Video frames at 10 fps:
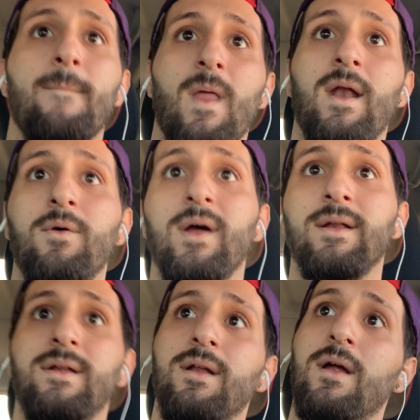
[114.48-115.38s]

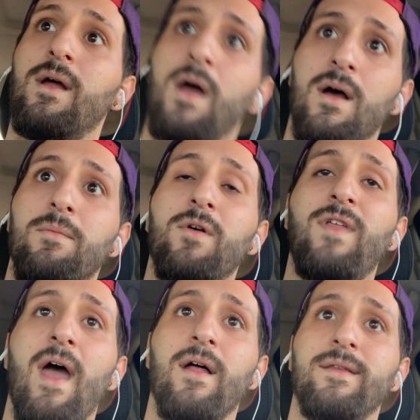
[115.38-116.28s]
Anyways, moved
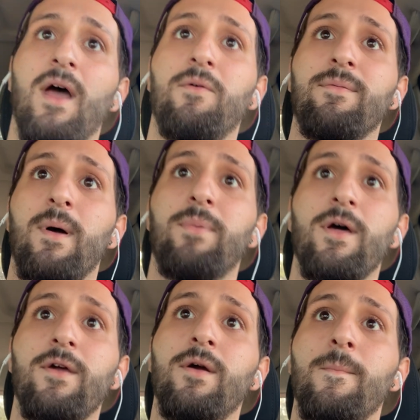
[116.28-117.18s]
to Allentown with my
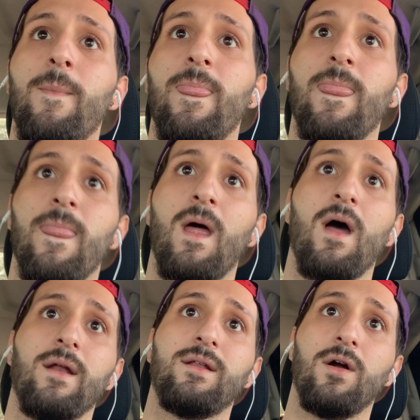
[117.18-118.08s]
brother,
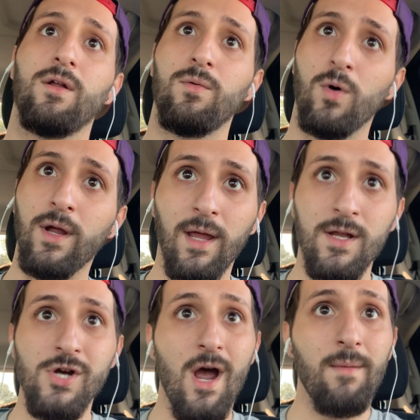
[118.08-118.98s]
started working a
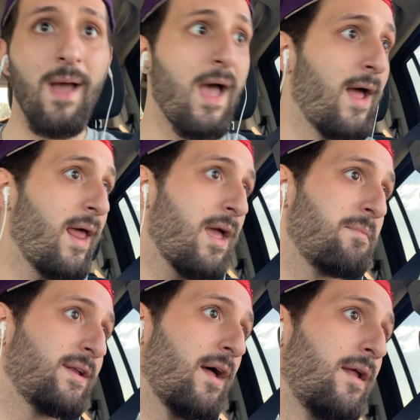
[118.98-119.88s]
job at
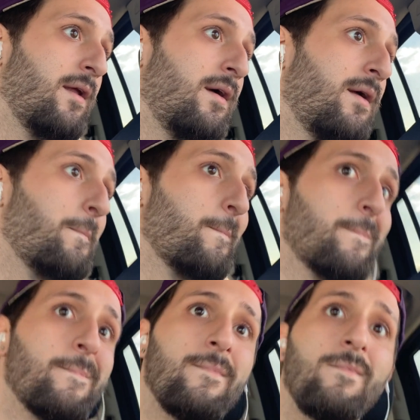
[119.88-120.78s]
Amazon.
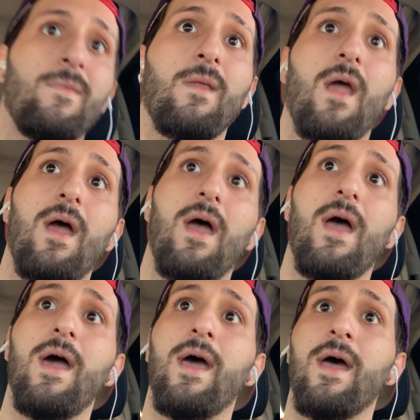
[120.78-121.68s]

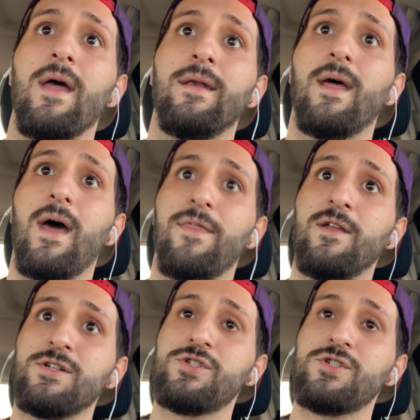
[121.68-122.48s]
And at this